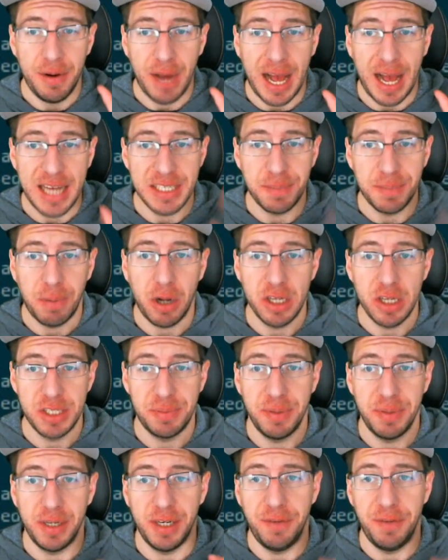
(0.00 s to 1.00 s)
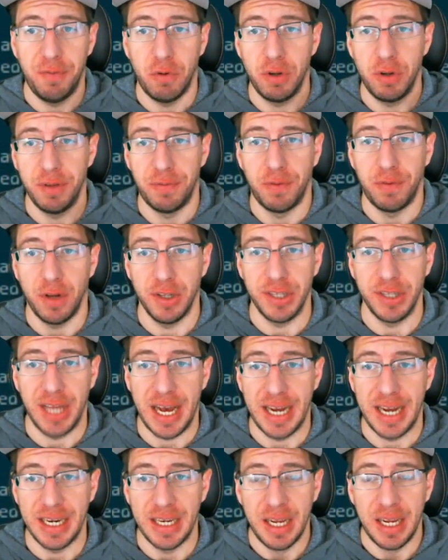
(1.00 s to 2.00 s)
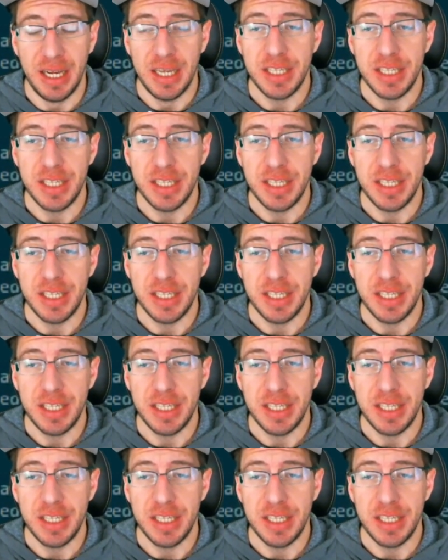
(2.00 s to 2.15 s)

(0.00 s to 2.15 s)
as a possibility for the front line.